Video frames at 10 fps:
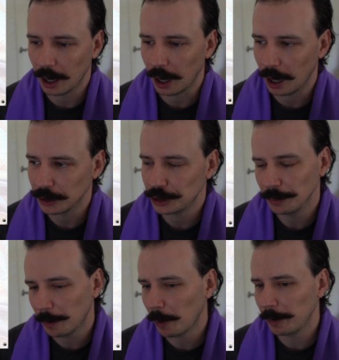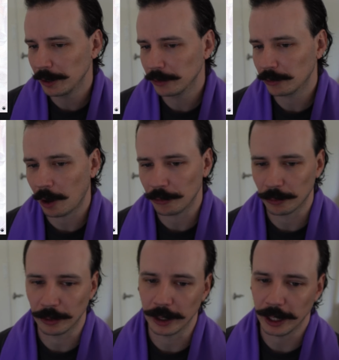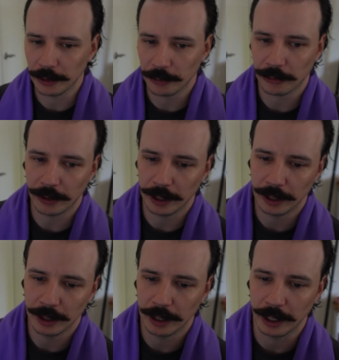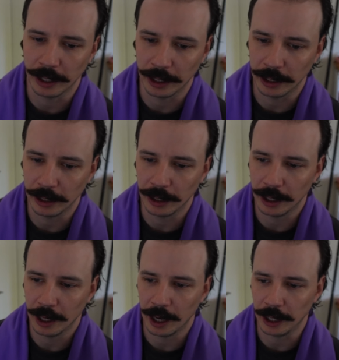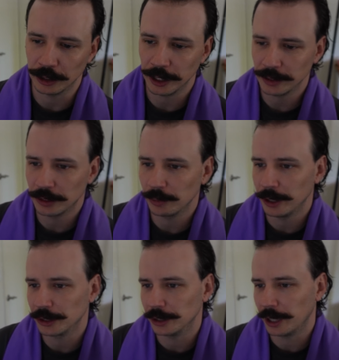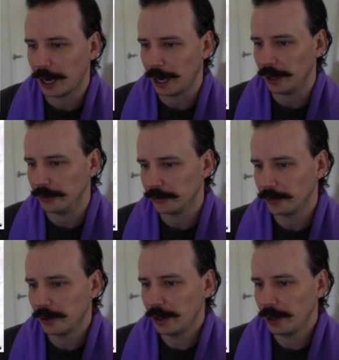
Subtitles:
Shield Mobile's also really interesting in a chase situation, as